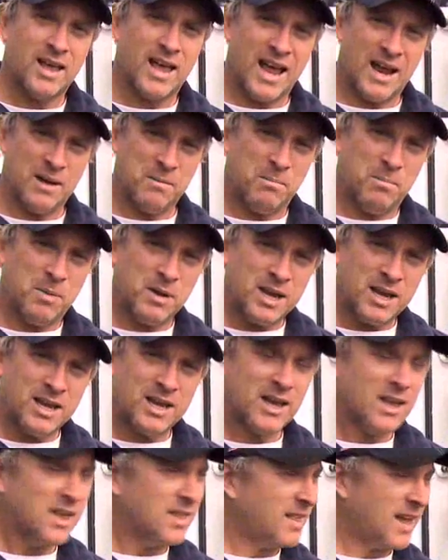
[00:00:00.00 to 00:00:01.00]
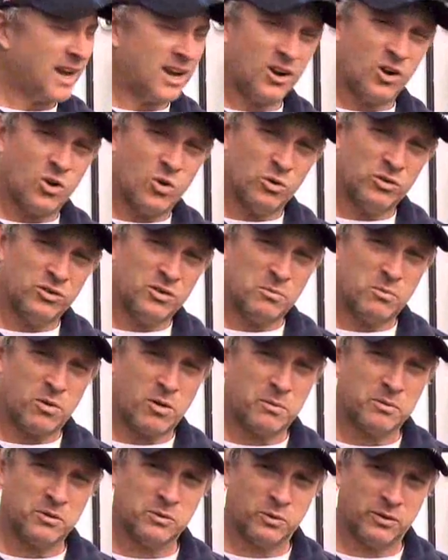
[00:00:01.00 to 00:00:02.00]
and B, they can cause some
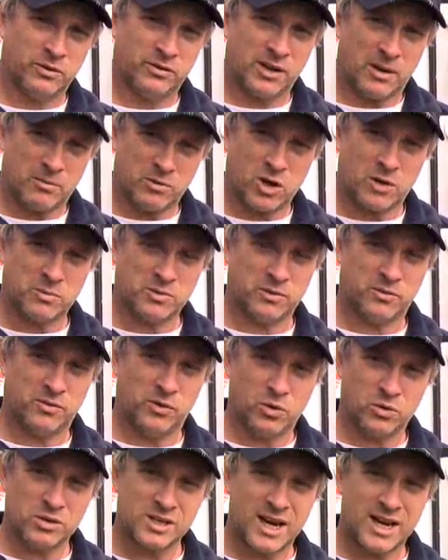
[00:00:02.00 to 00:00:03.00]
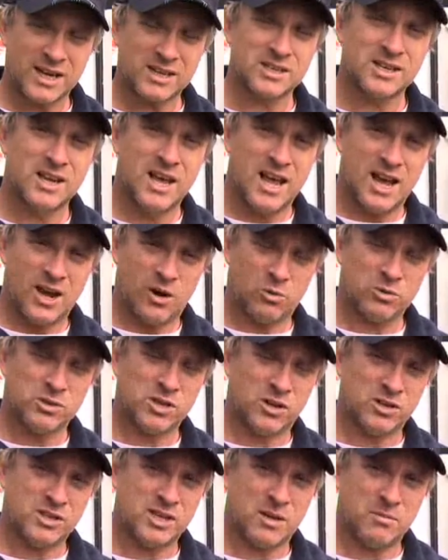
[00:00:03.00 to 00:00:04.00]
problems with some types of fuel tanks and
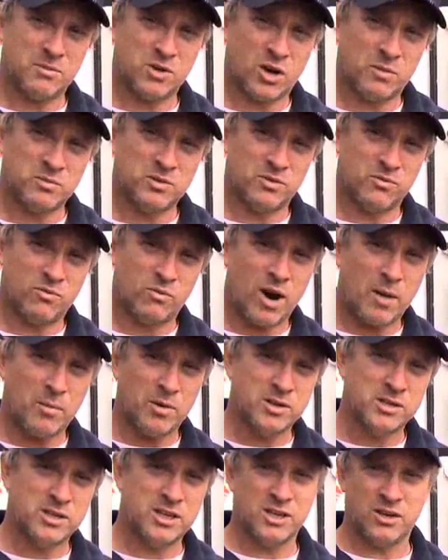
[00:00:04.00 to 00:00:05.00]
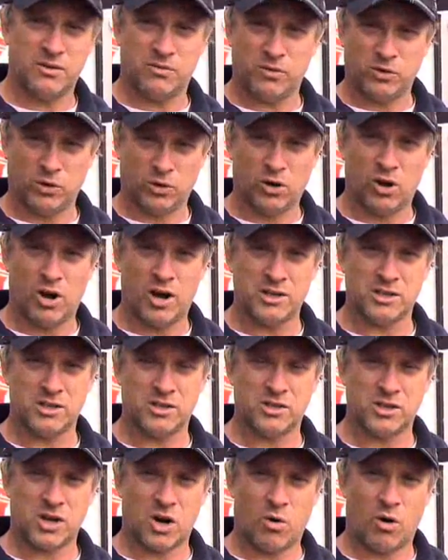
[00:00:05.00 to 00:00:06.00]
also some types of rubbers in your fuel lines and
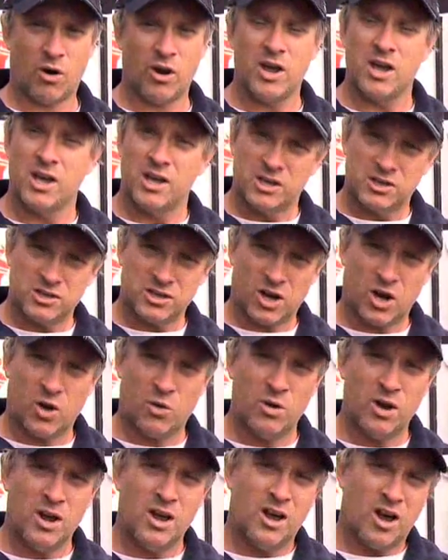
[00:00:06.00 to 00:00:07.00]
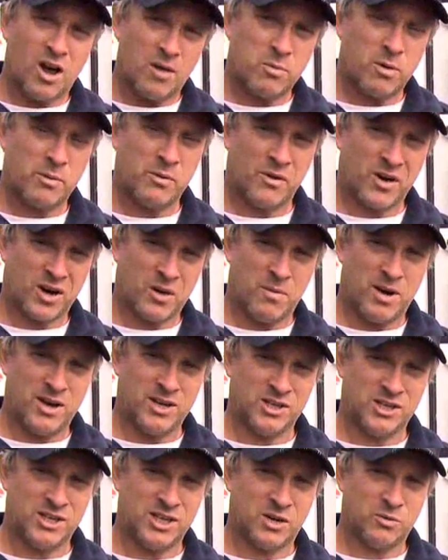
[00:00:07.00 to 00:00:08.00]
so on. So I'd probably recommend
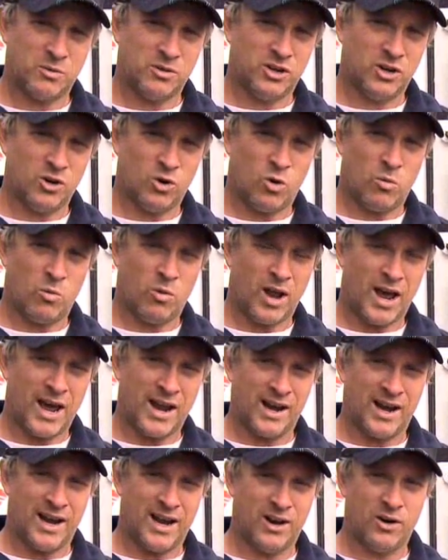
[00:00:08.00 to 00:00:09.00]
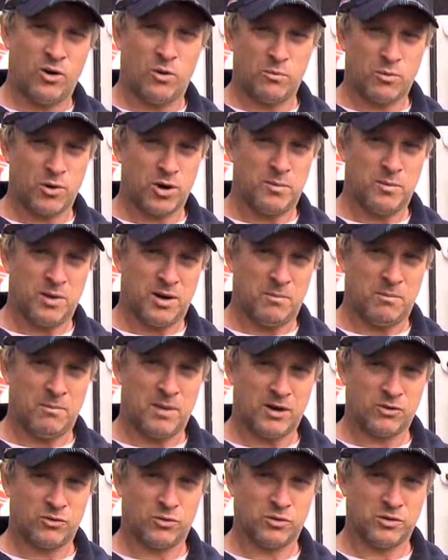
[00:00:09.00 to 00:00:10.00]
you stick with your normal unleaded or premium
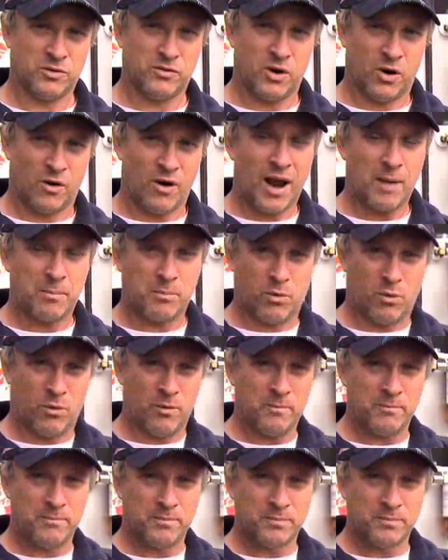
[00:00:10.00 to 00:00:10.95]
petrols for your outboard.